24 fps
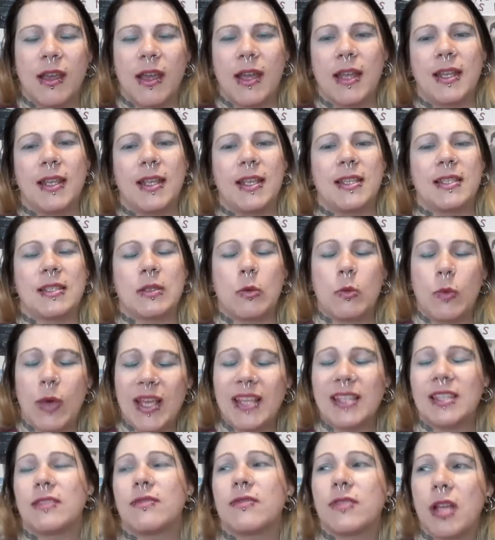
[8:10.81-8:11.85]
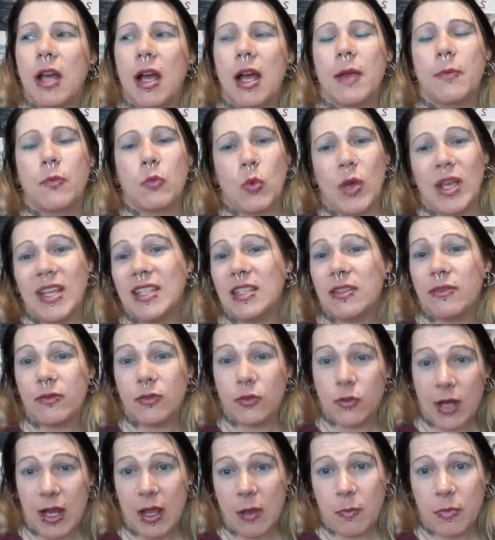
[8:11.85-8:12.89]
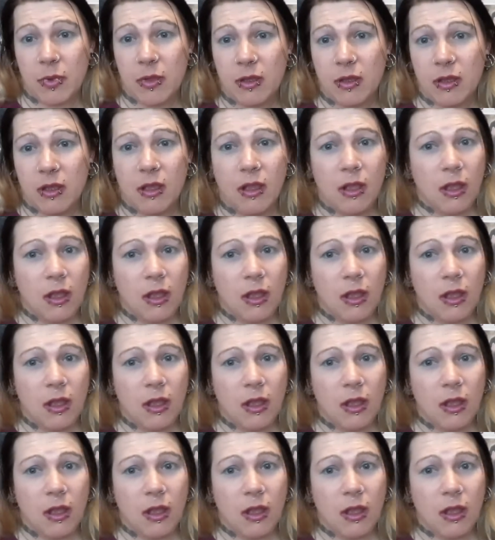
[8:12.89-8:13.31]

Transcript: And it is a waste of time, waste of trip.